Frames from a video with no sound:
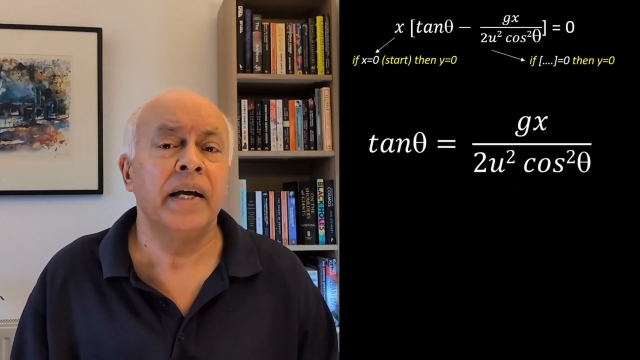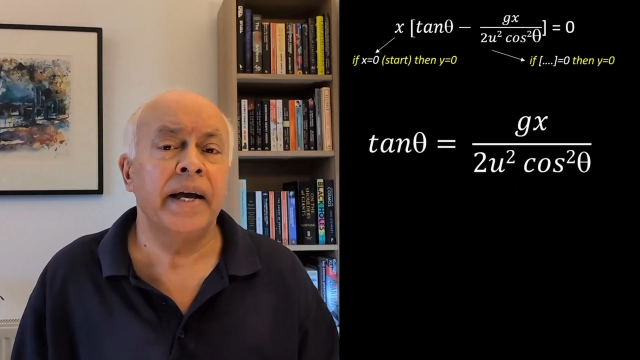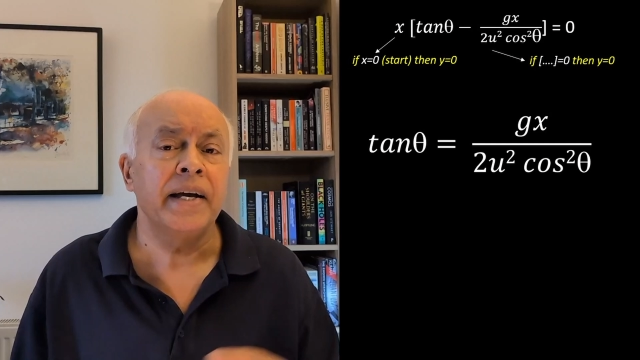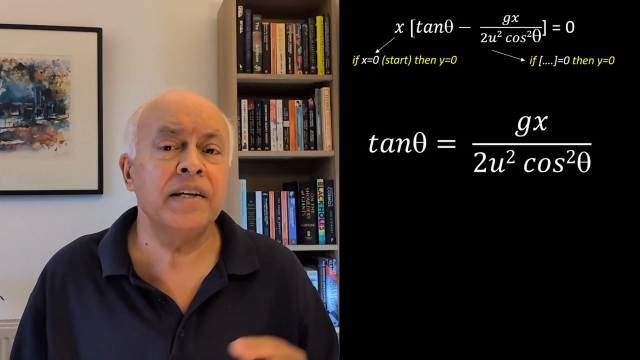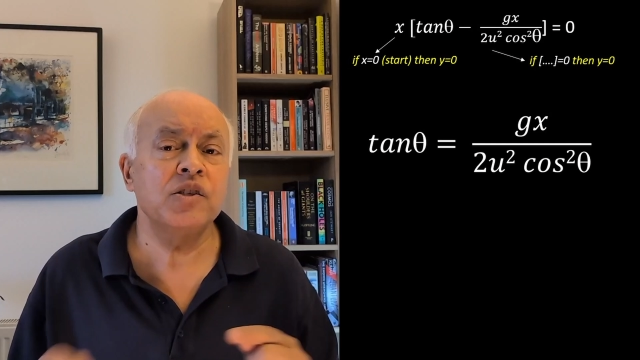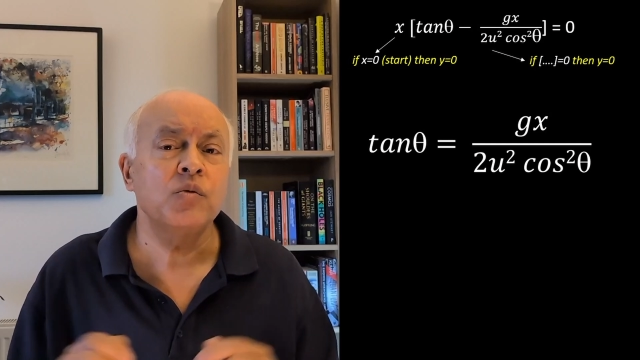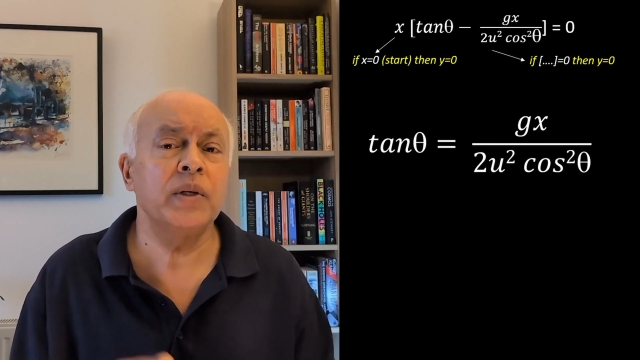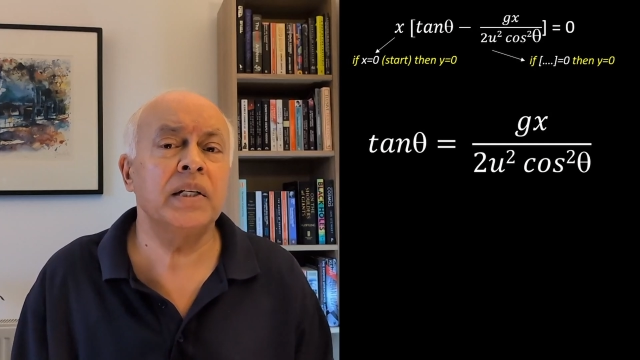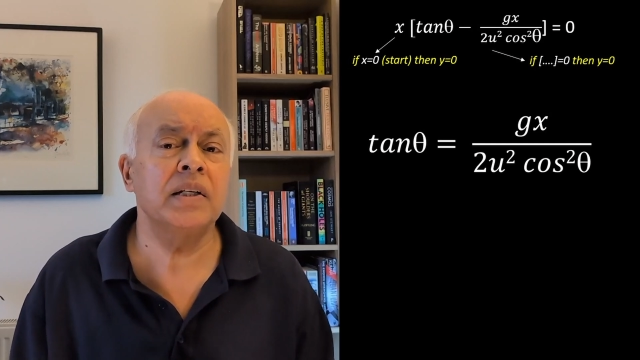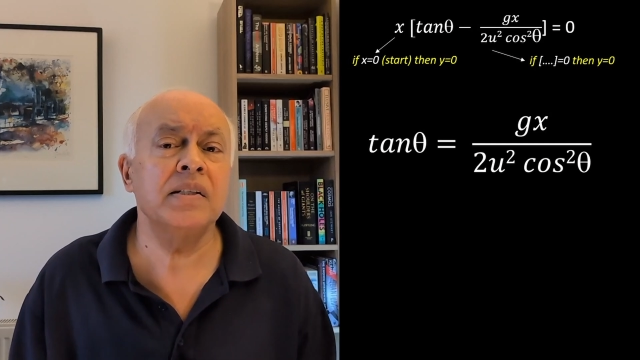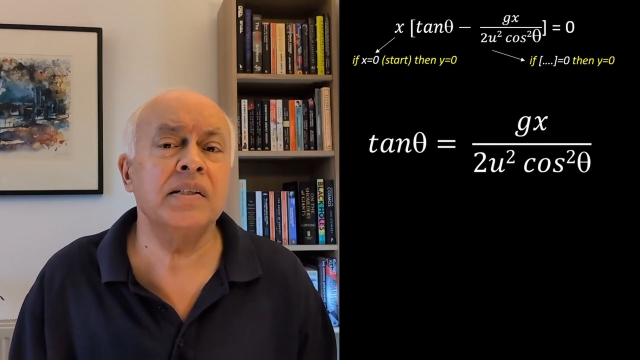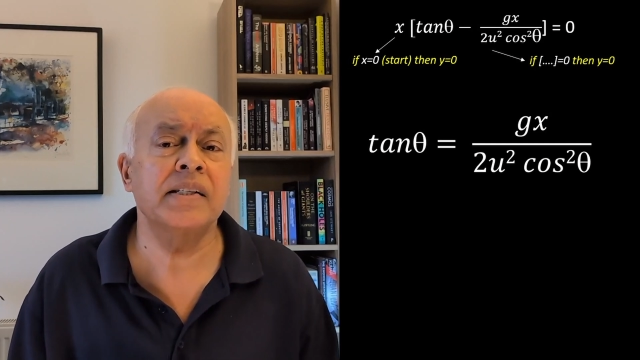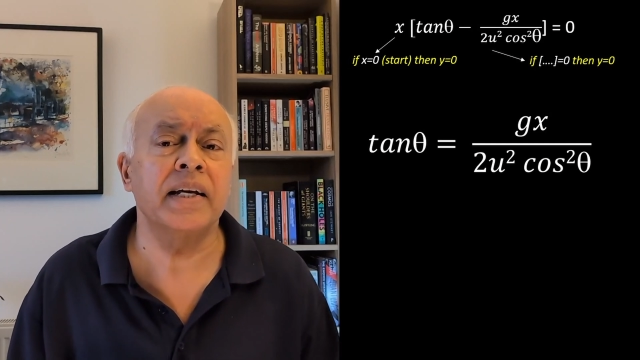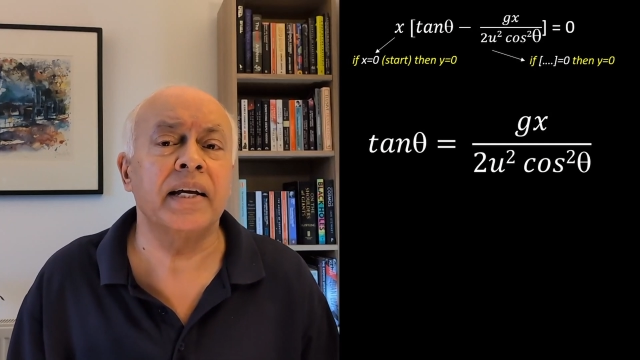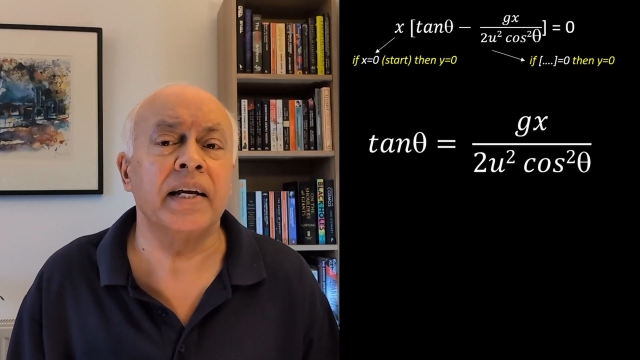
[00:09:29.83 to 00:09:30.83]
Hence we can
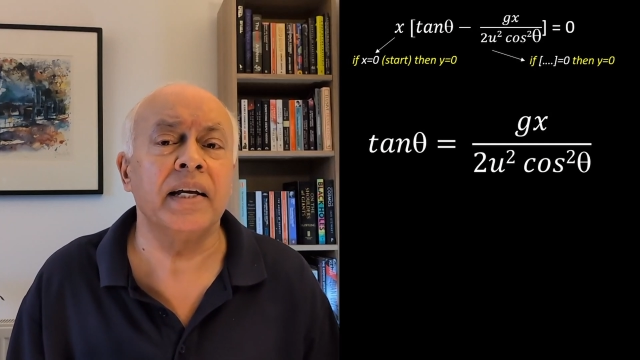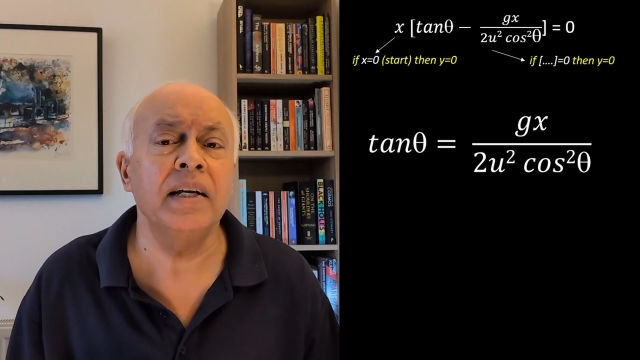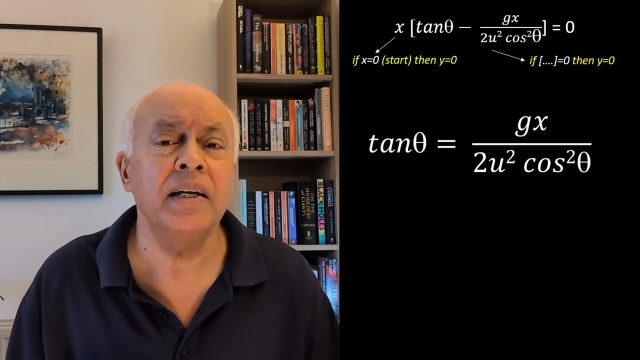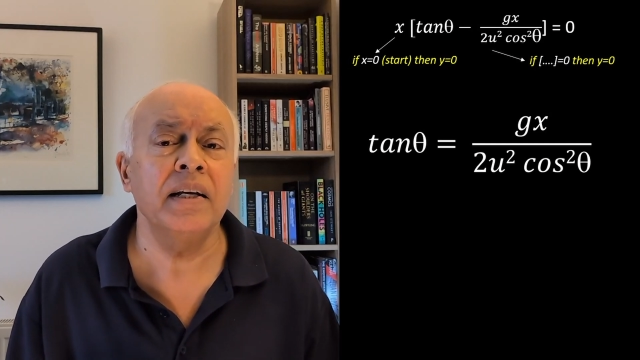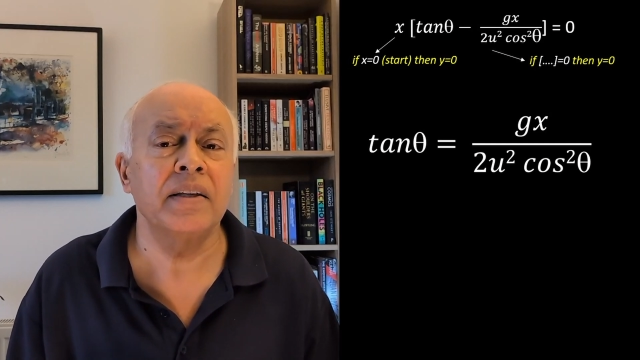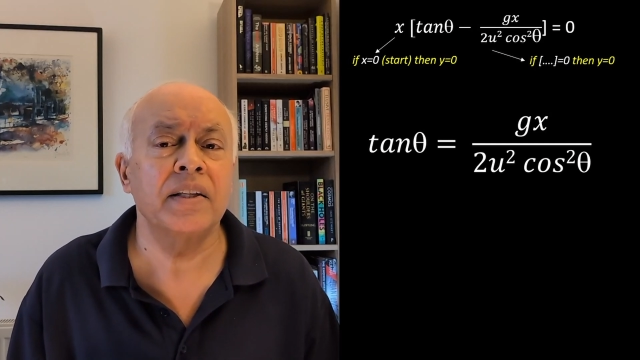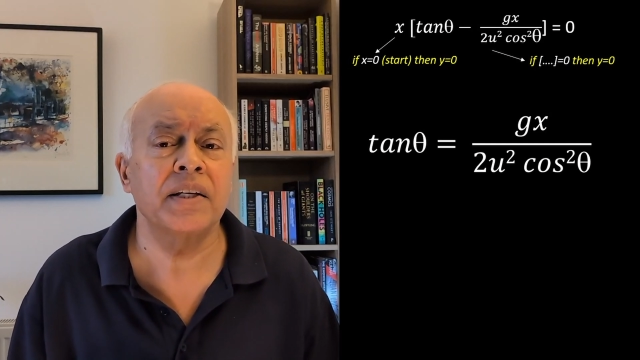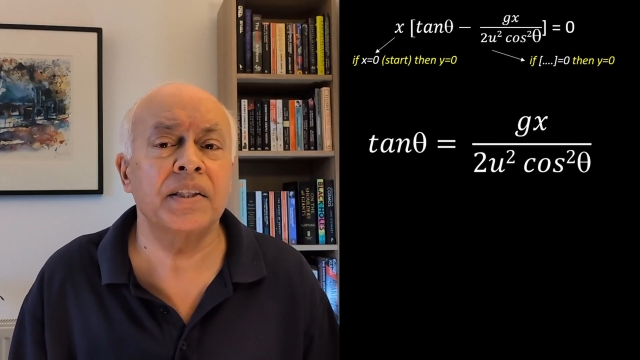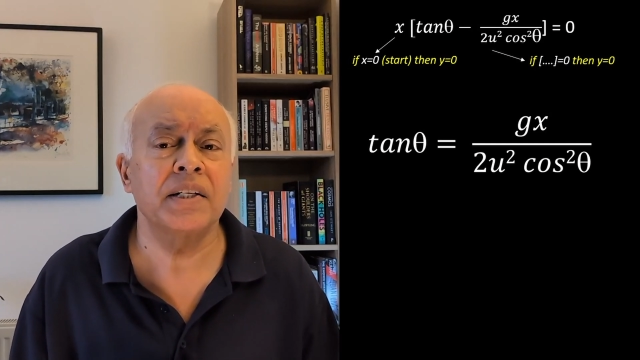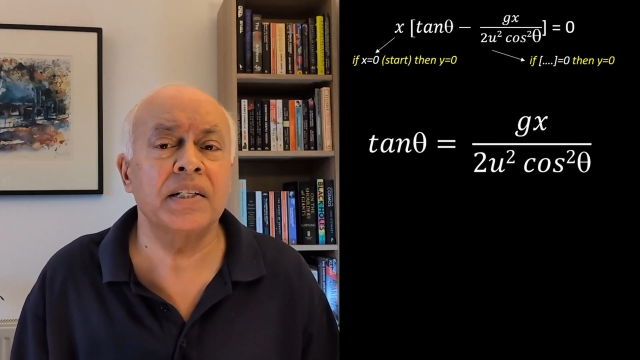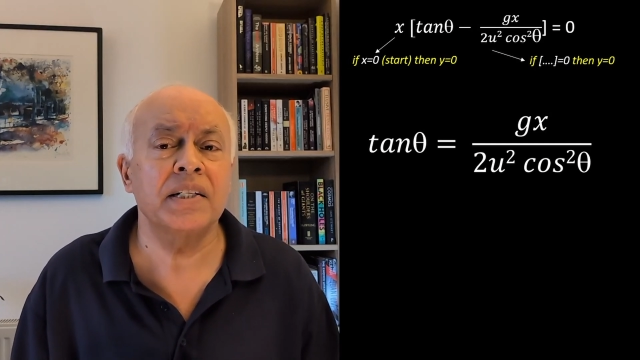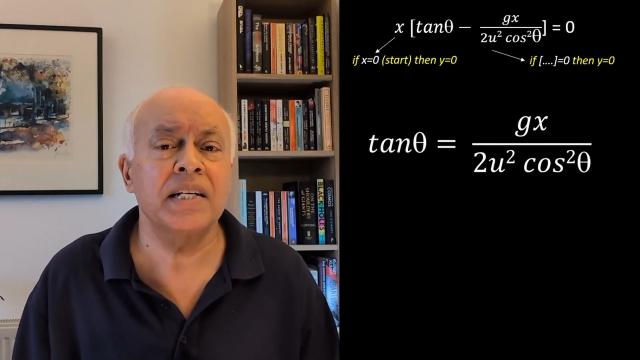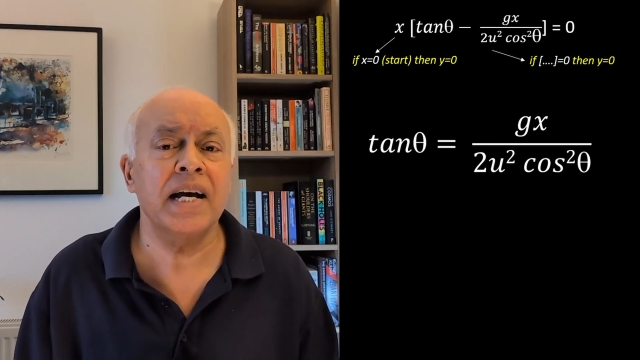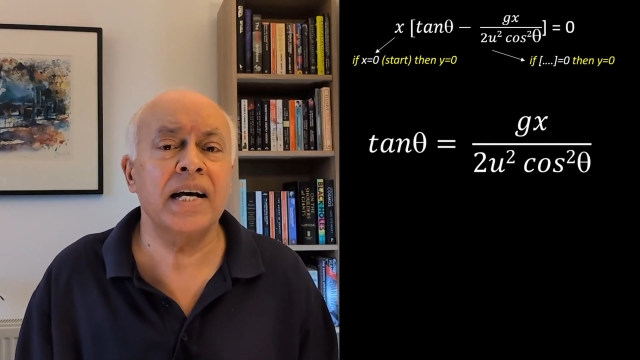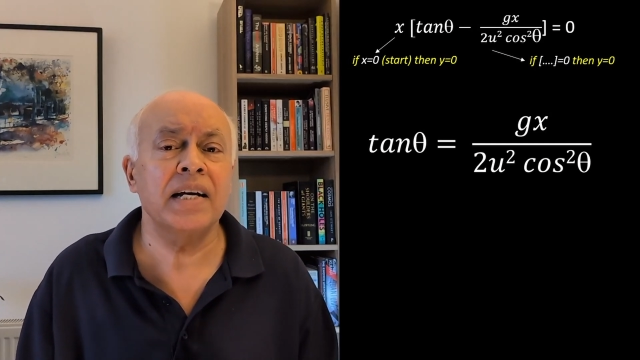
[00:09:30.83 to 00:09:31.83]
say that the
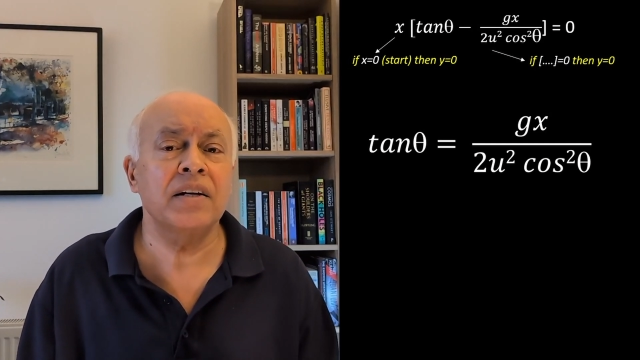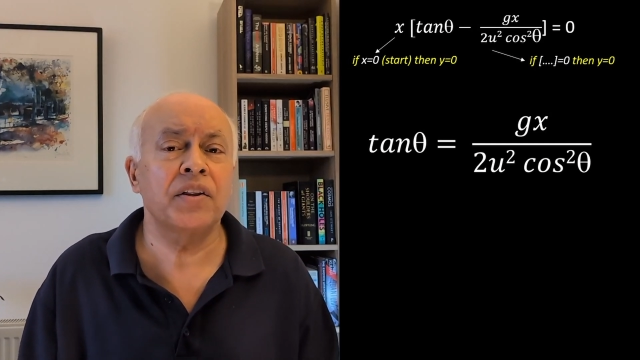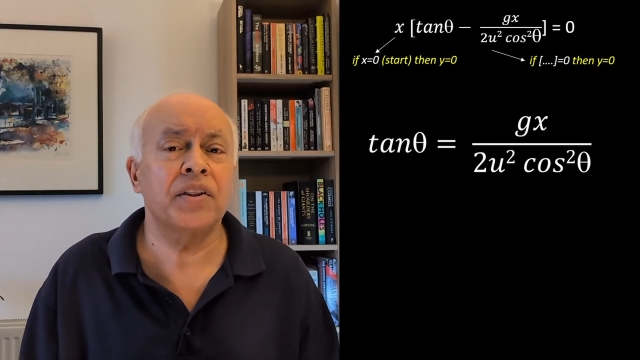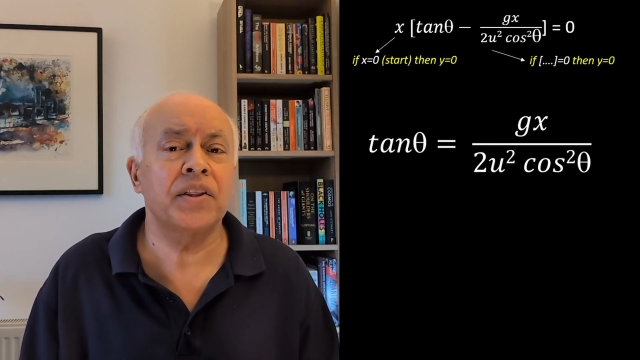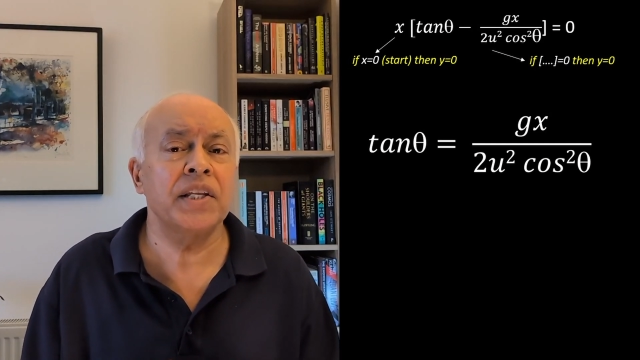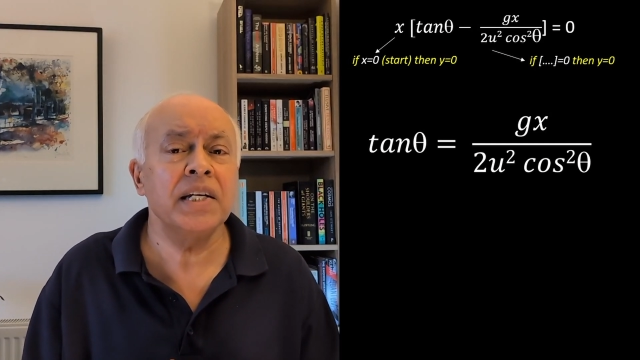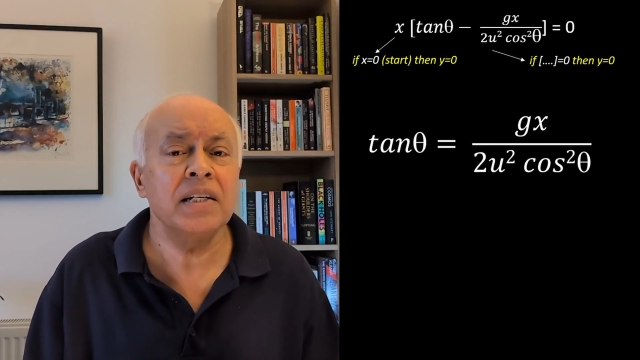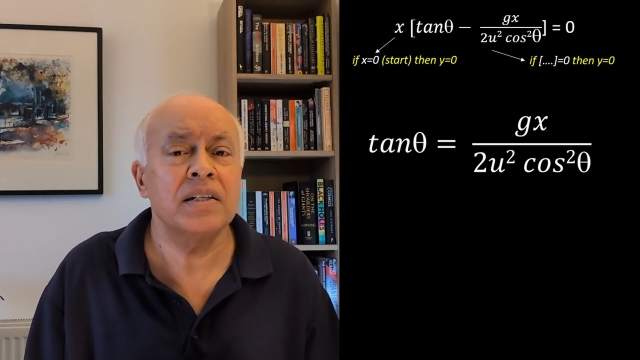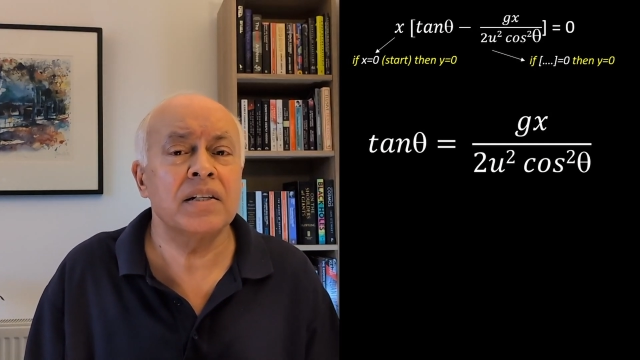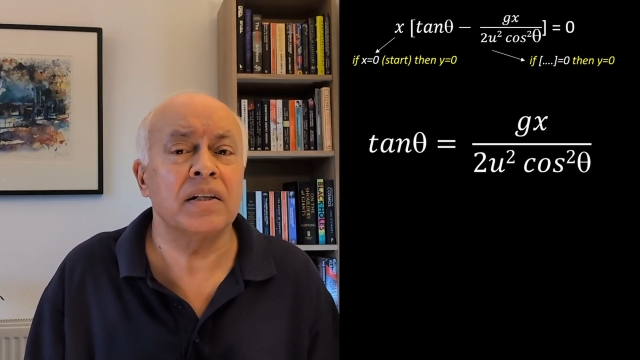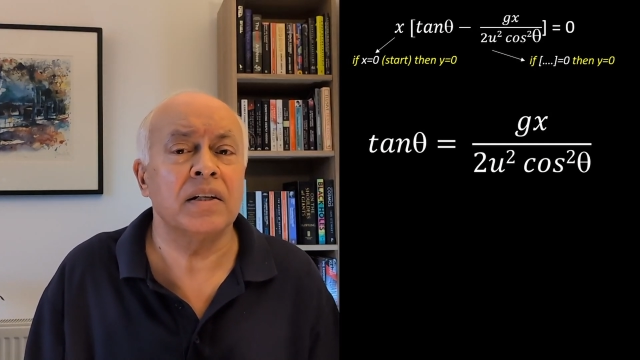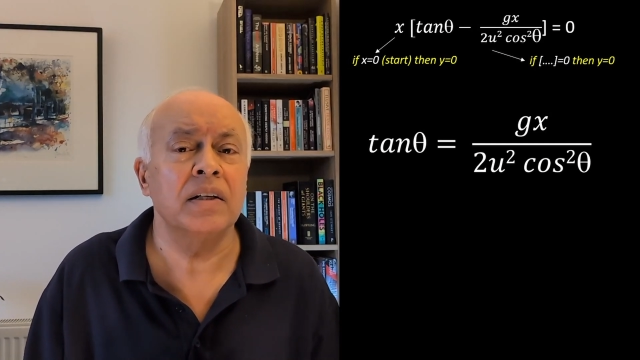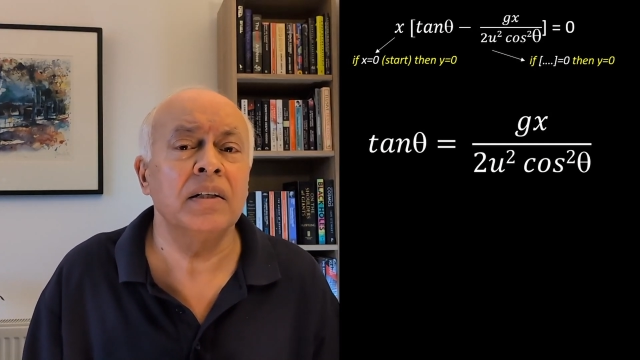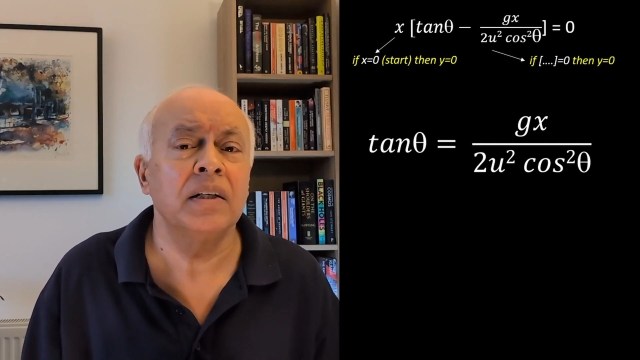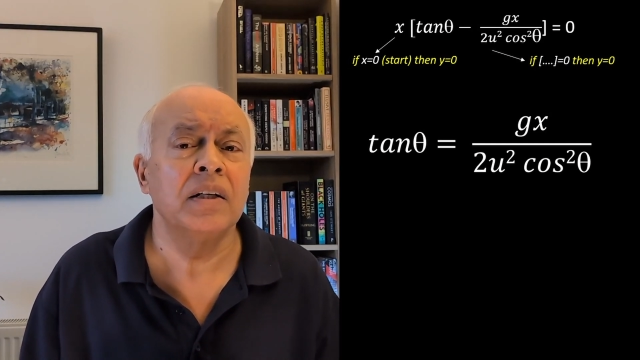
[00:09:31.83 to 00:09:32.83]
tan
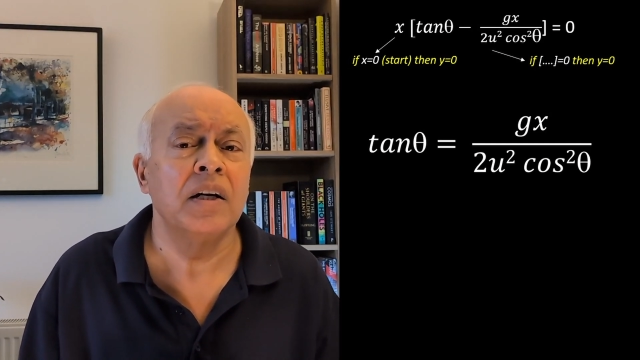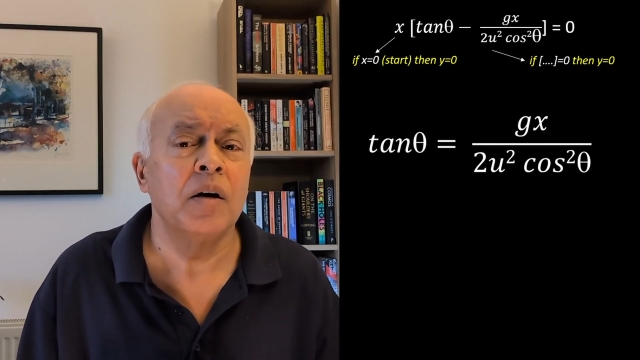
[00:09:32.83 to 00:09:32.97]
theta